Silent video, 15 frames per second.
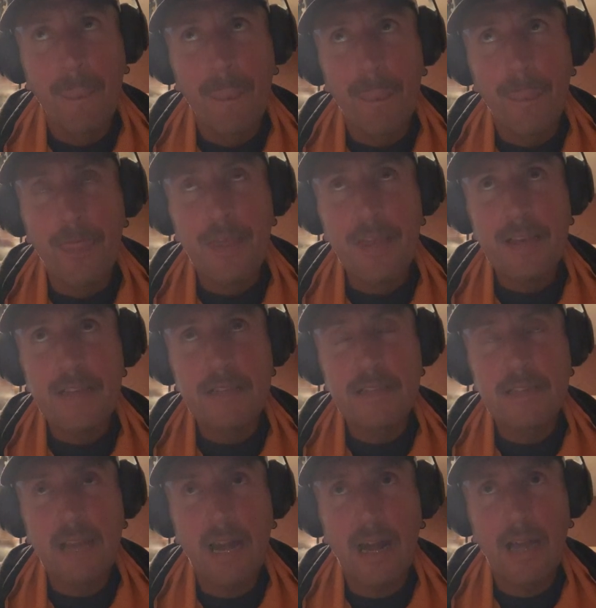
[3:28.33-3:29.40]
these
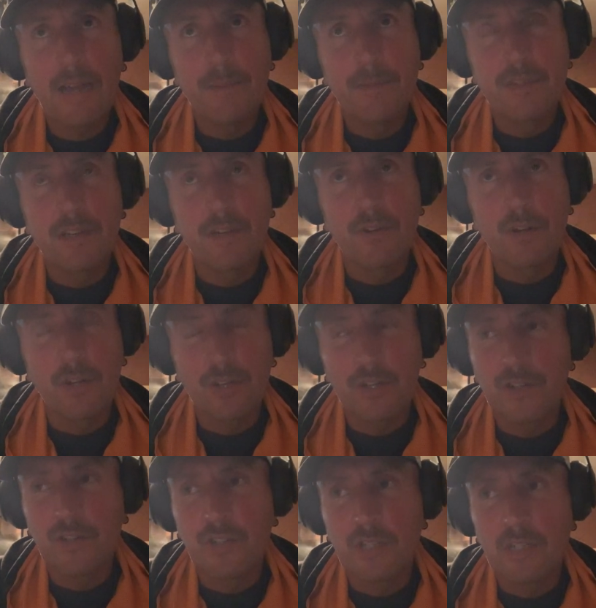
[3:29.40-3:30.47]
types of
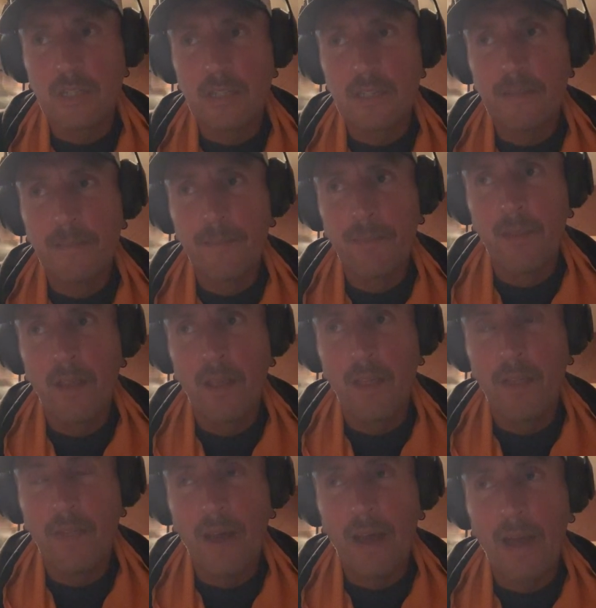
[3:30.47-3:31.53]
urges
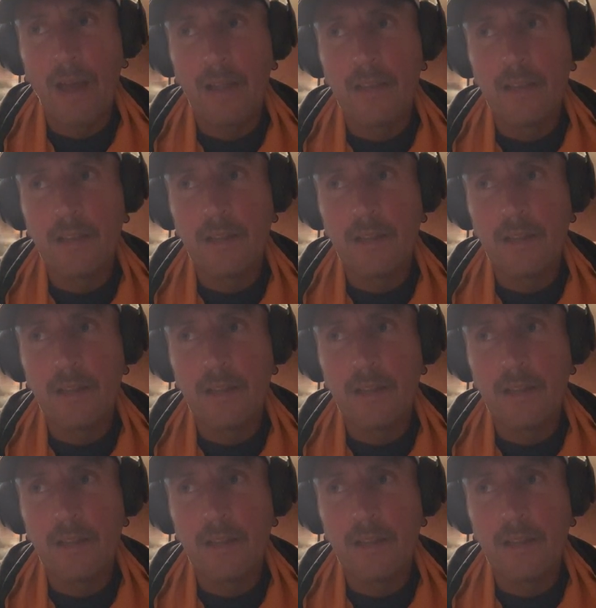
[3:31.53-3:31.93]
that